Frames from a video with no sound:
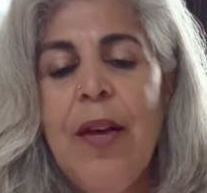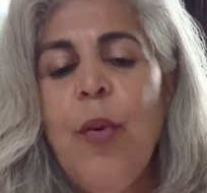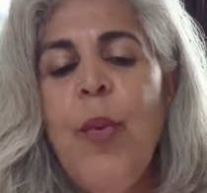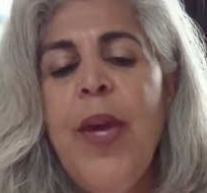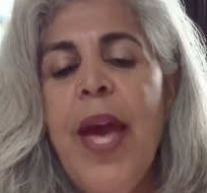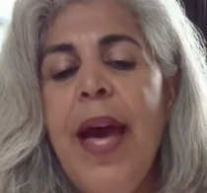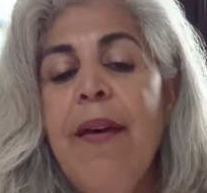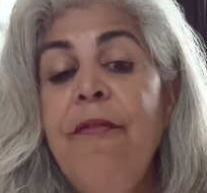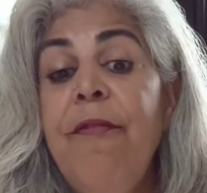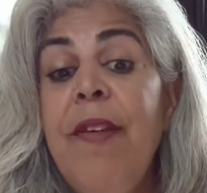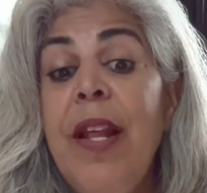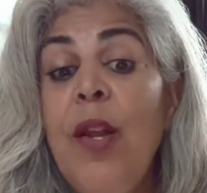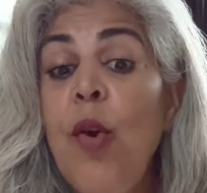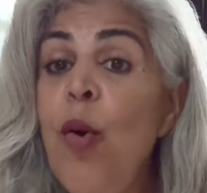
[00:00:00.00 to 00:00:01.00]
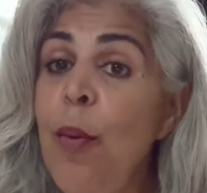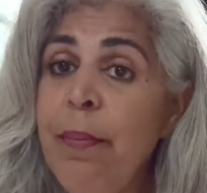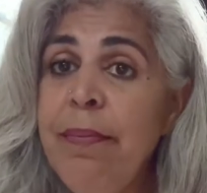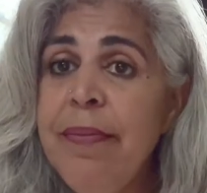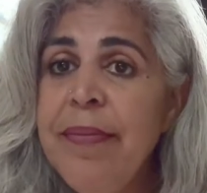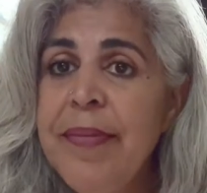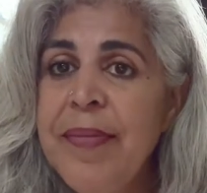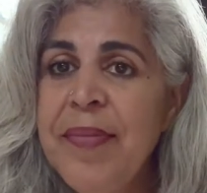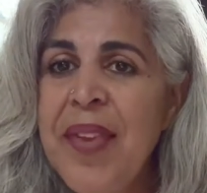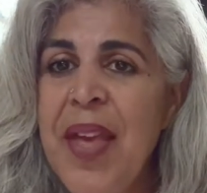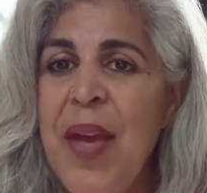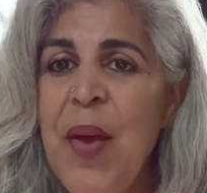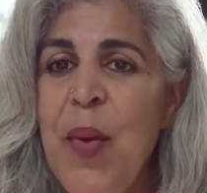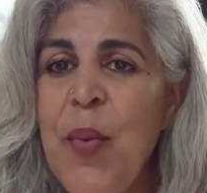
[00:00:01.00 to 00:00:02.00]
We have Vilom,
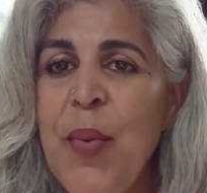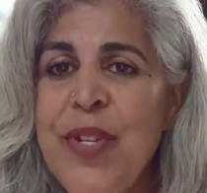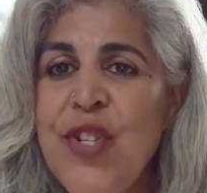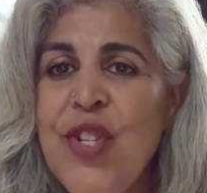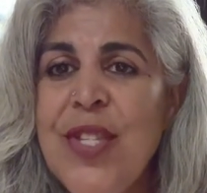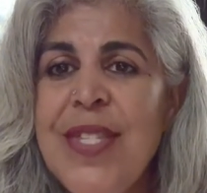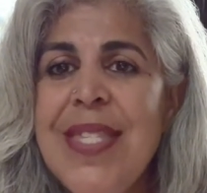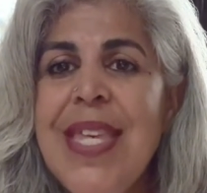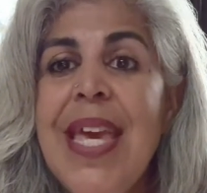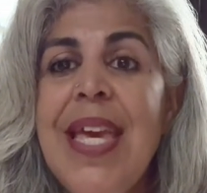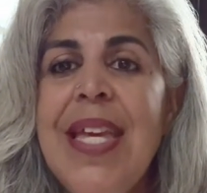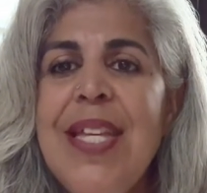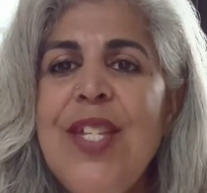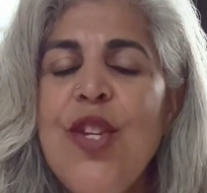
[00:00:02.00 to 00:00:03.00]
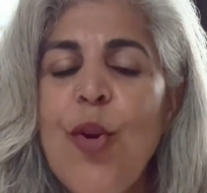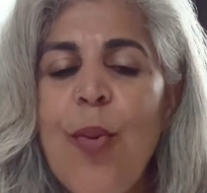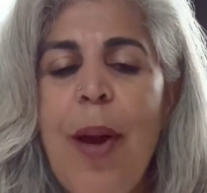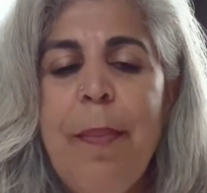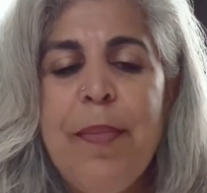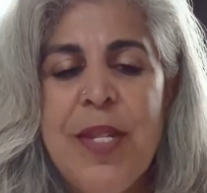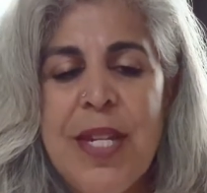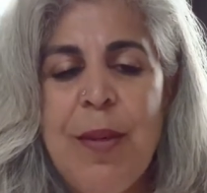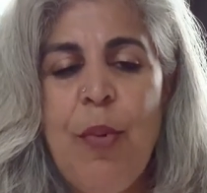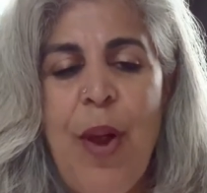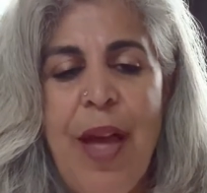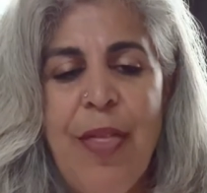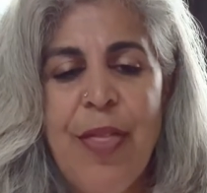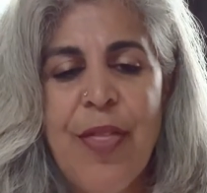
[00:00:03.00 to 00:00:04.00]
which is the interrupted
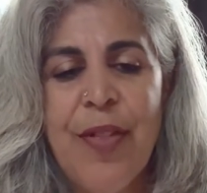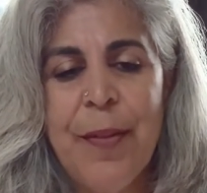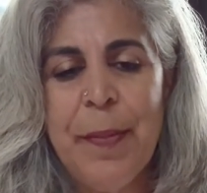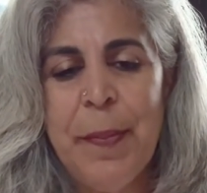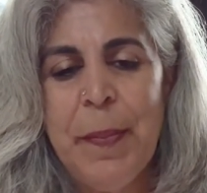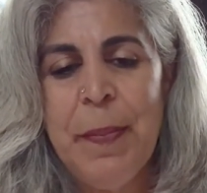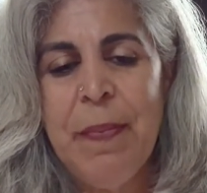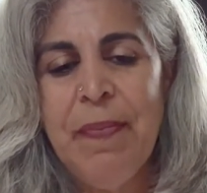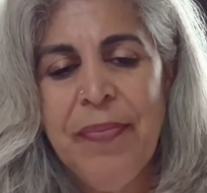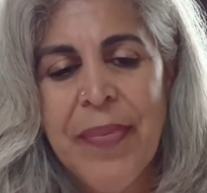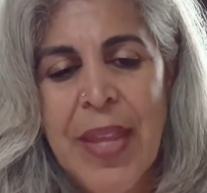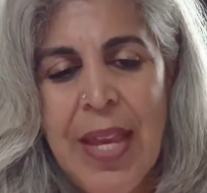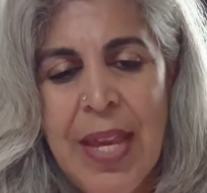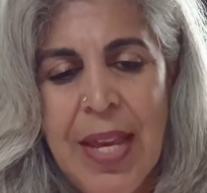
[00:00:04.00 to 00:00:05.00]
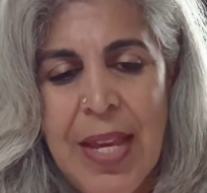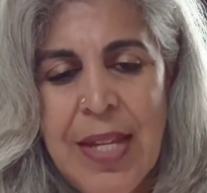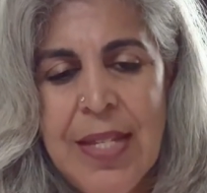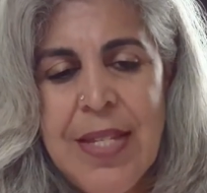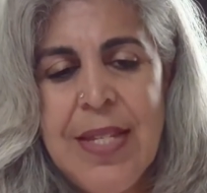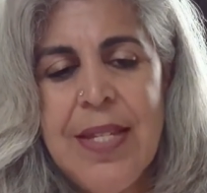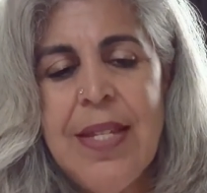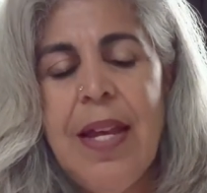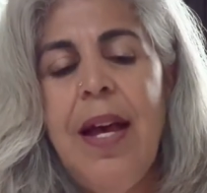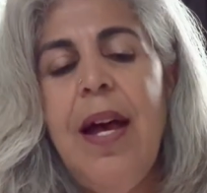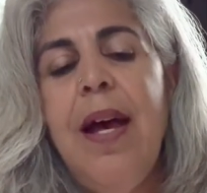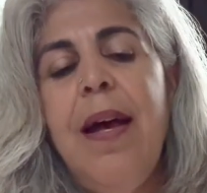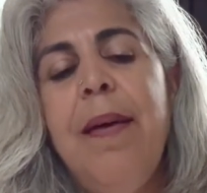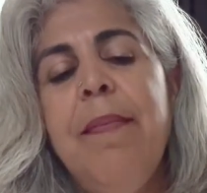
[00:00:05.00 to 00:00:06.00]
breath. It
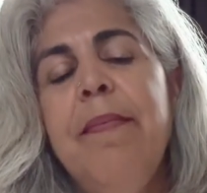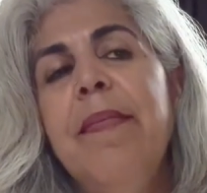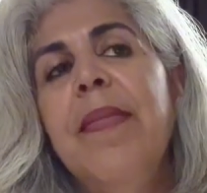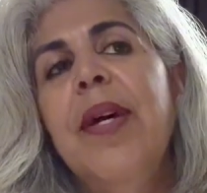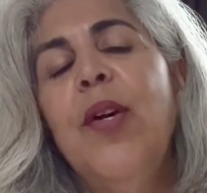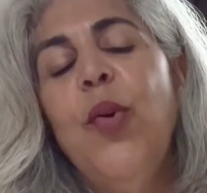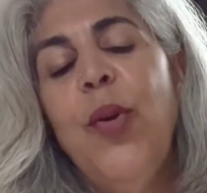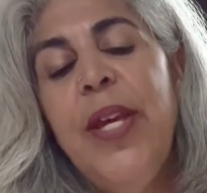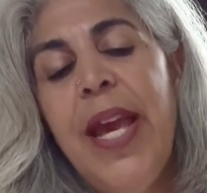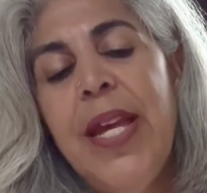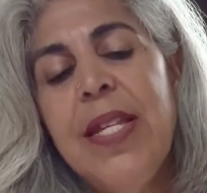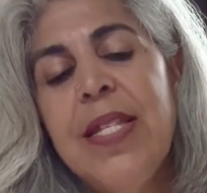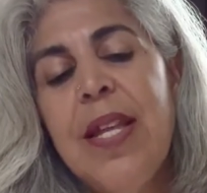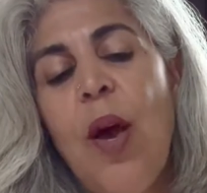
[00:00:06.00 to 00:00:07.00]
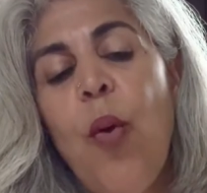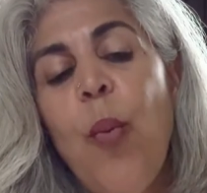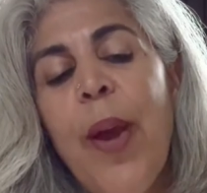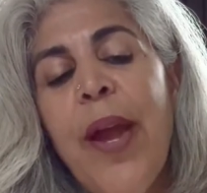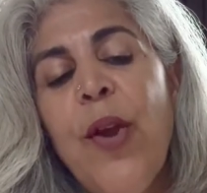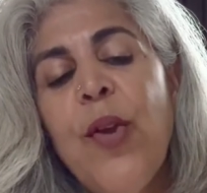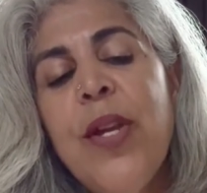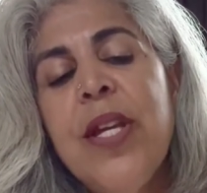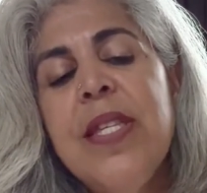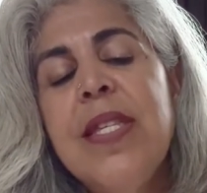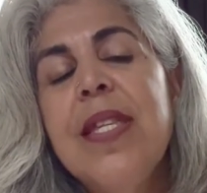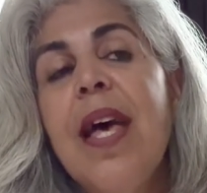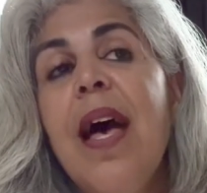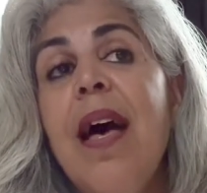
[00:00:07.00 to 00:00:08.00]
creates
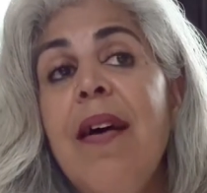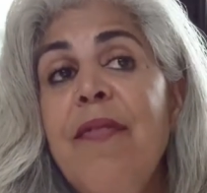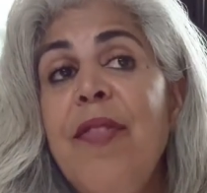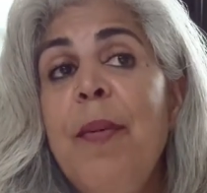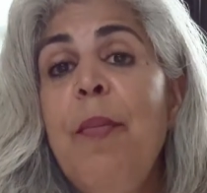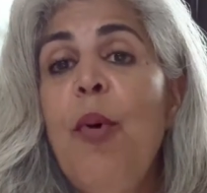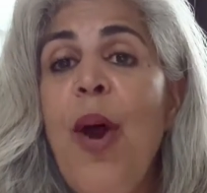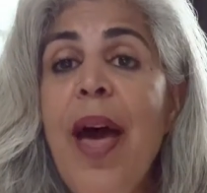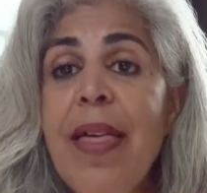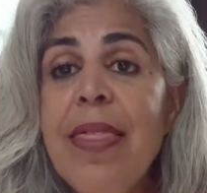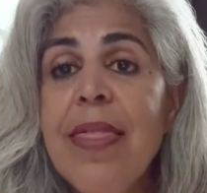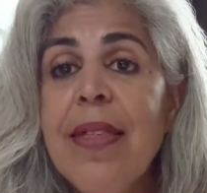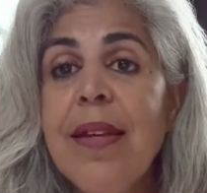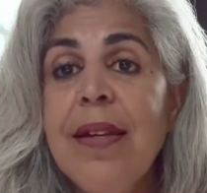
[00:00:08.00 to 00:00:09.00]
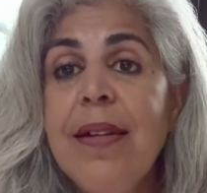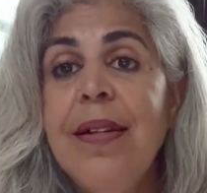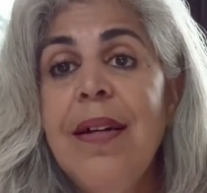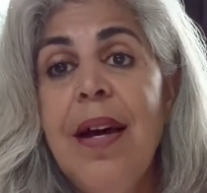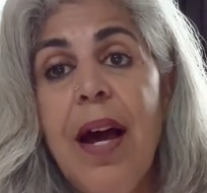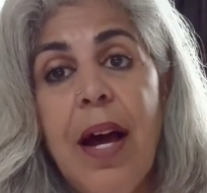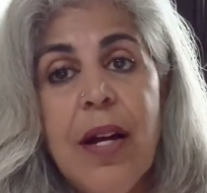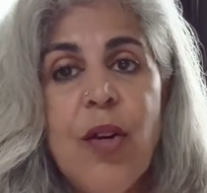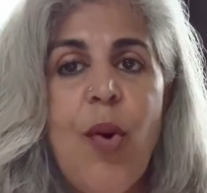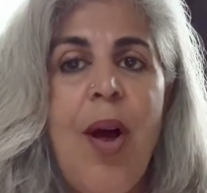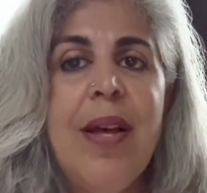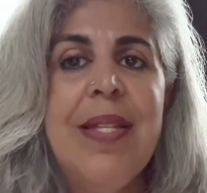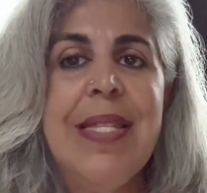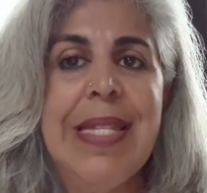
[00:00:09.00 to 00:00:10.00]
awareness of the breath
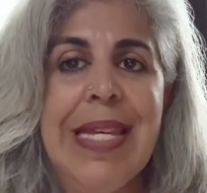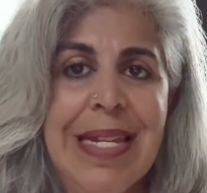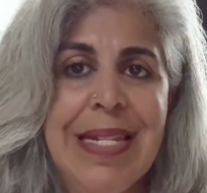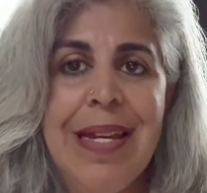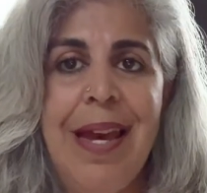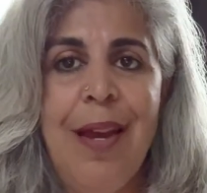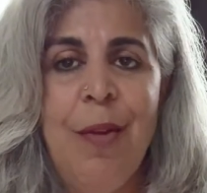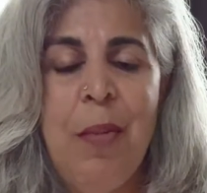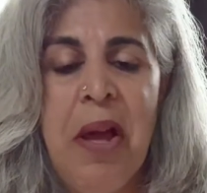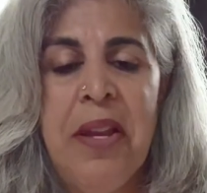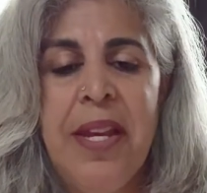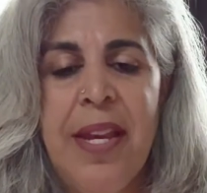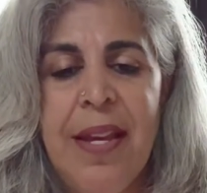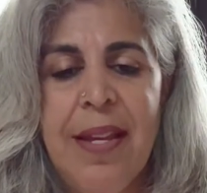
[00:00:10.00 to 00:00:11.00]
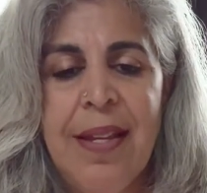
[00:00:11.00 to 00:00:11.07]
across the entire body.